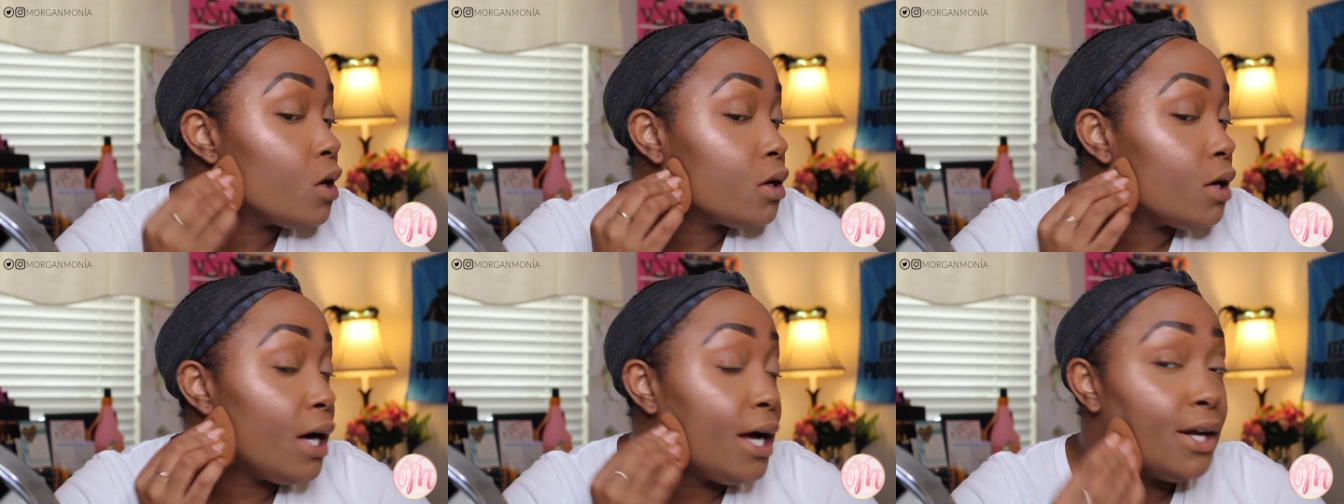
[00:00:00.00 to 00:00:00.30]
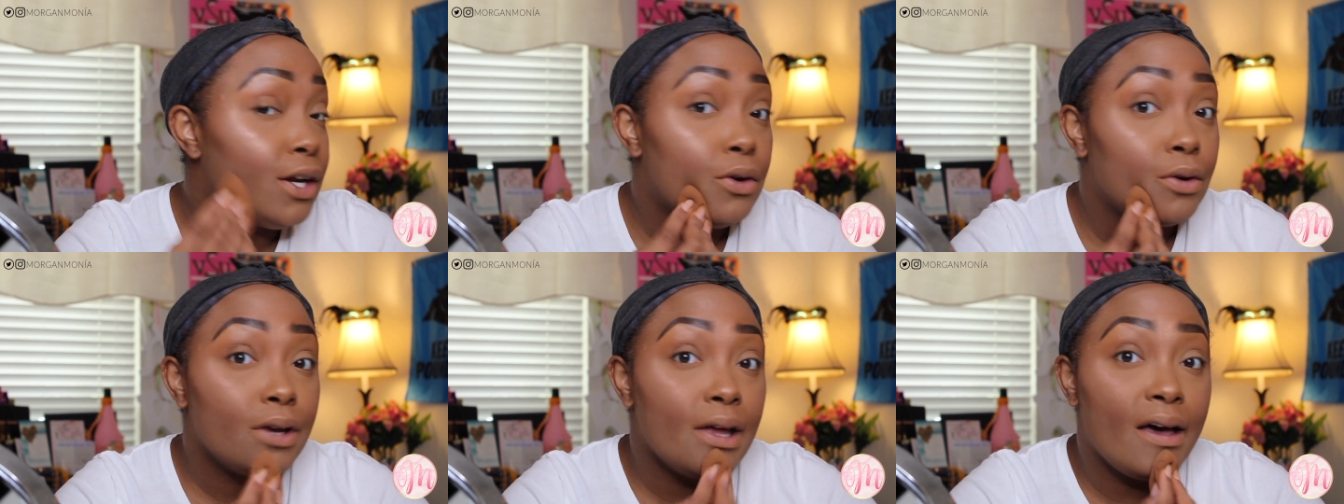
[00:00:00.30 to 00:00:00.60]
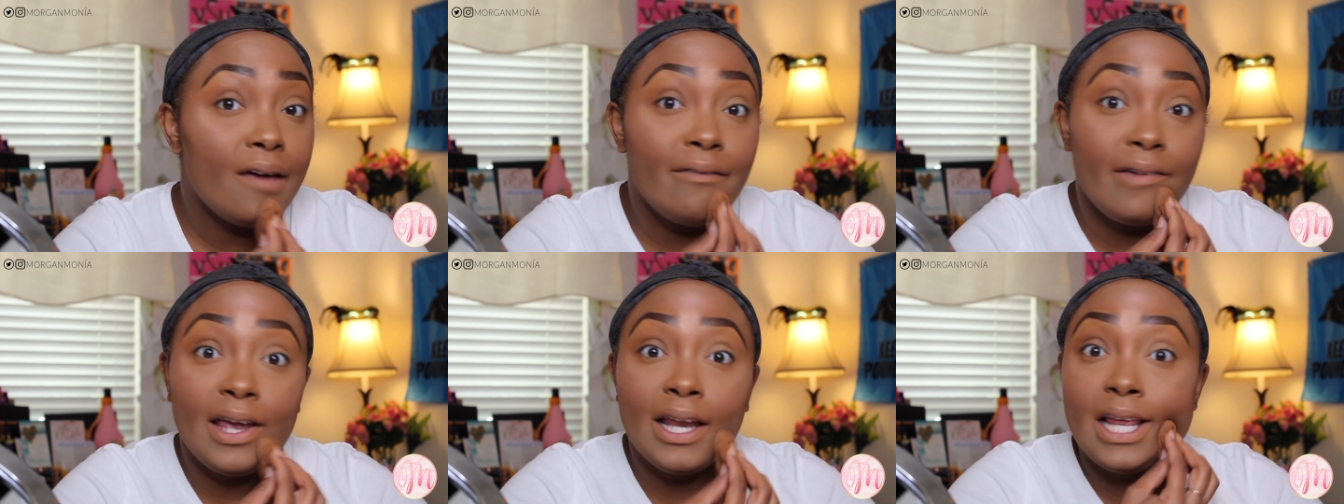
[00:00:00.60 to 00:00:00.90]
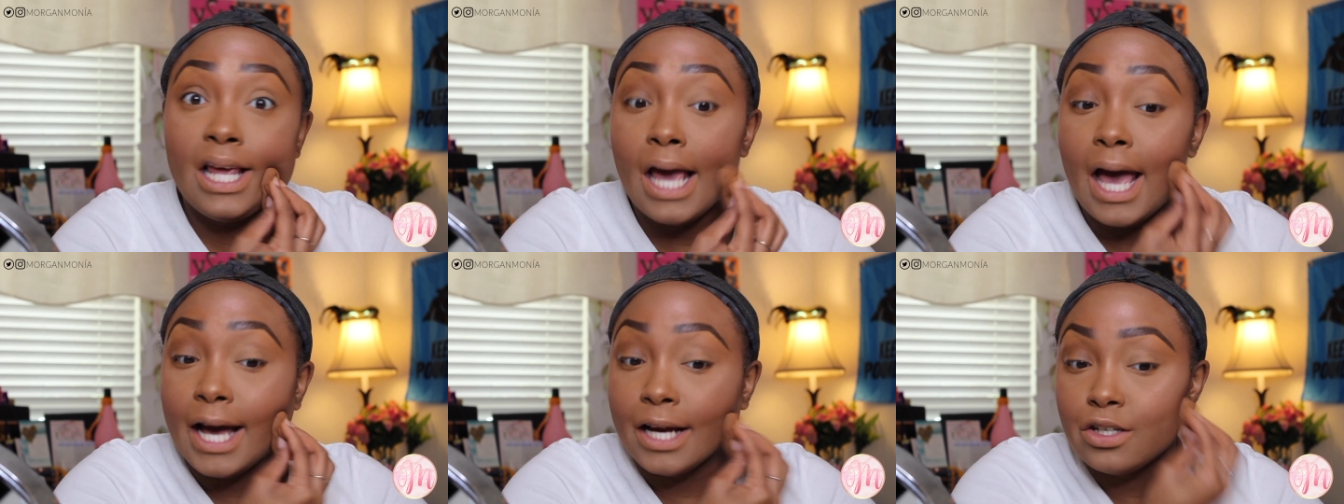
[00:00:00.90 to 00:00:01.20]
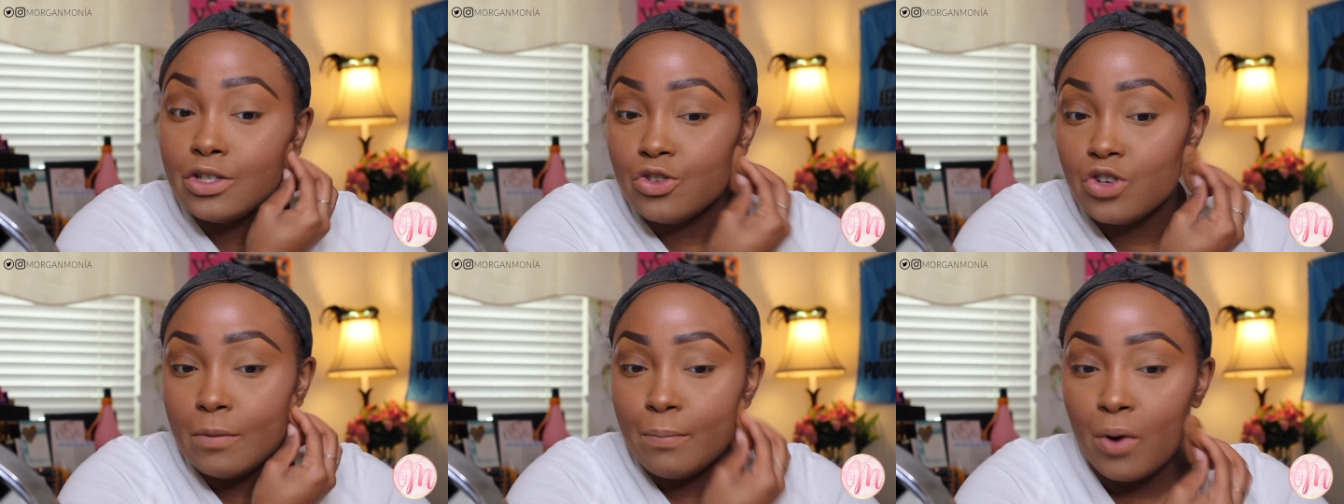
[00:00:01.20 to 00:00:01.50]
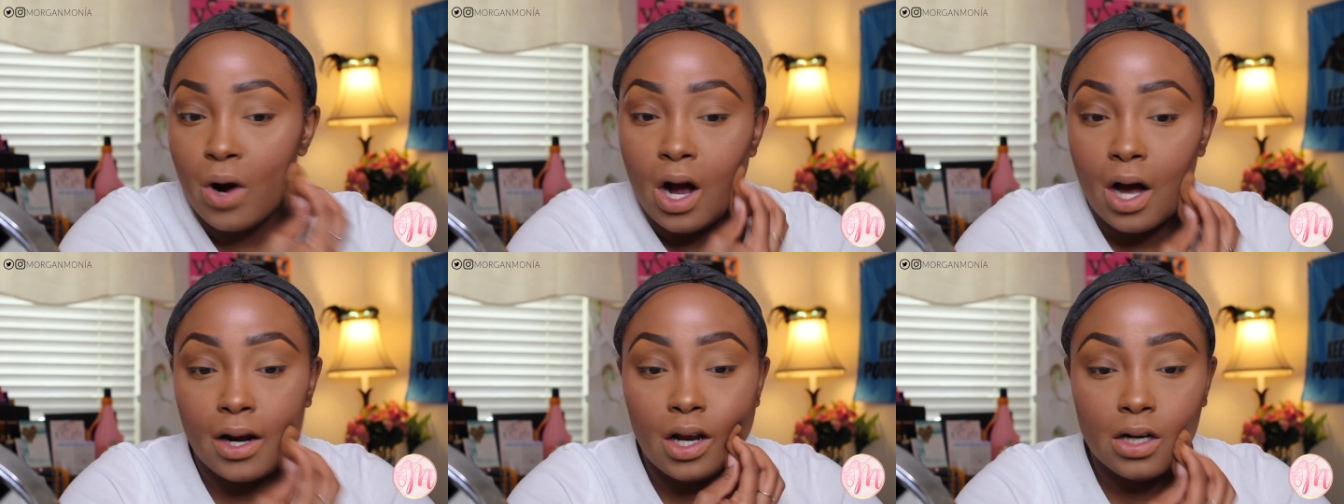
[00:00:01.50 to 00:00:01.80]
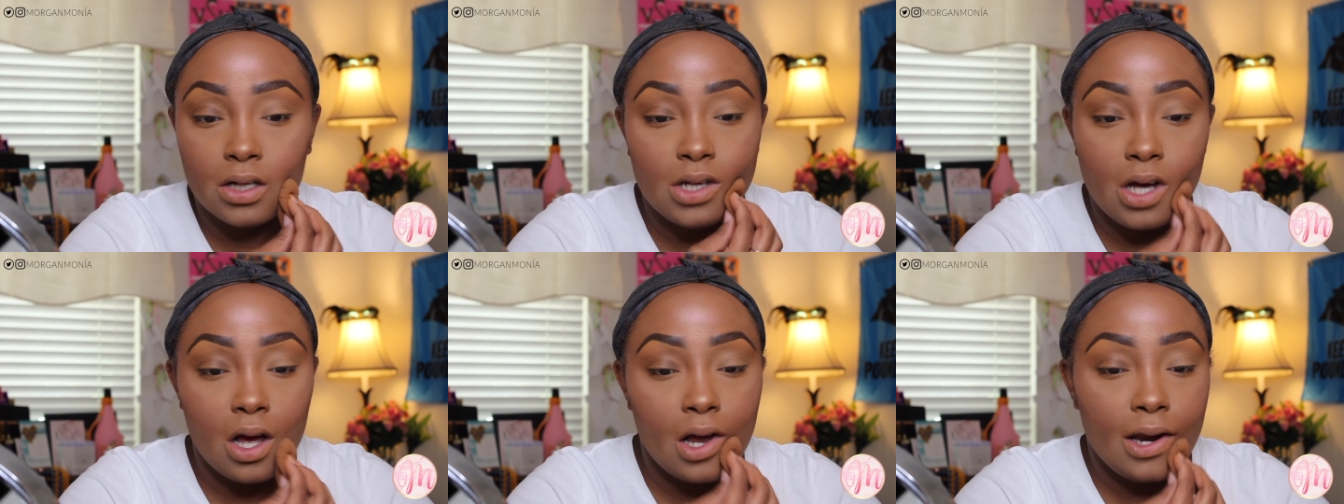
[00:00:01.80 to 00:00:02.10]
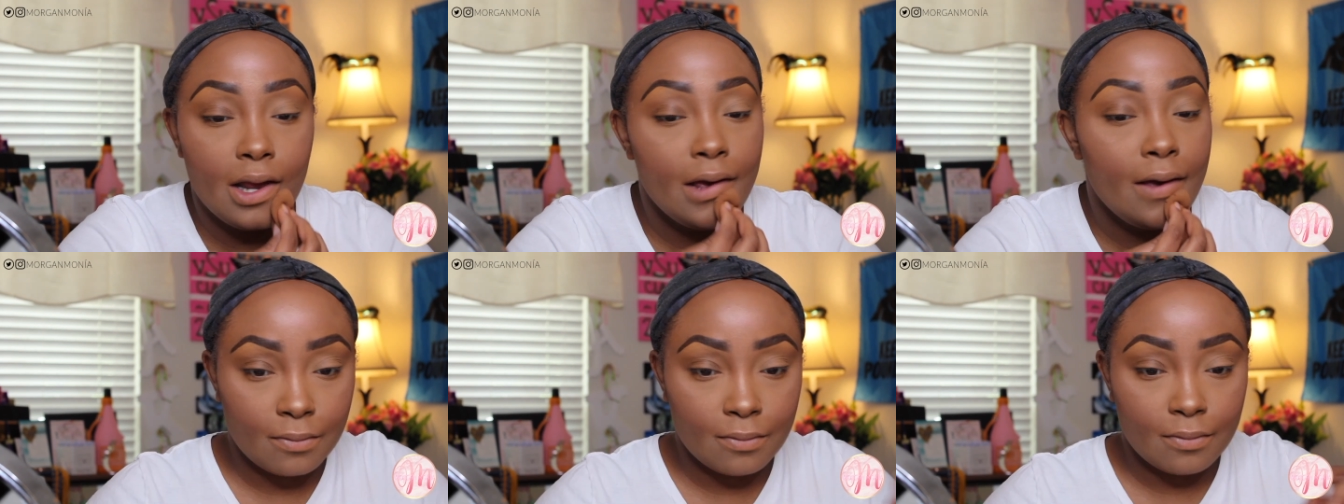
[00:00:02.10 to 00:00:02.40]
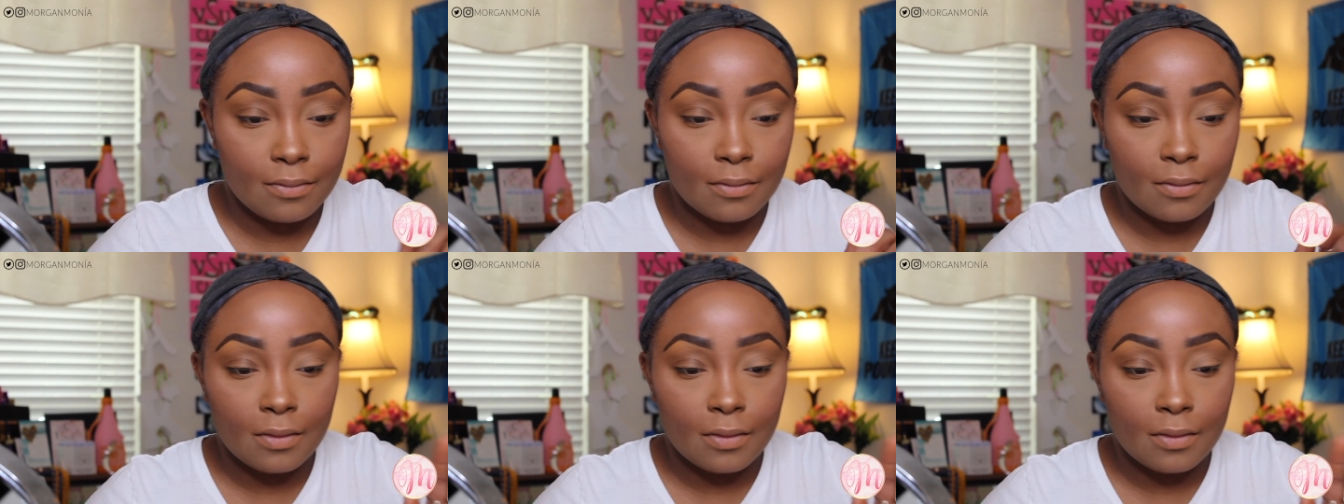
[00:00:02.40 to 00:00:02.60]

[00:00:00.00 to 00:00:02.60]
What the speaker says: I don't have any extra product on it.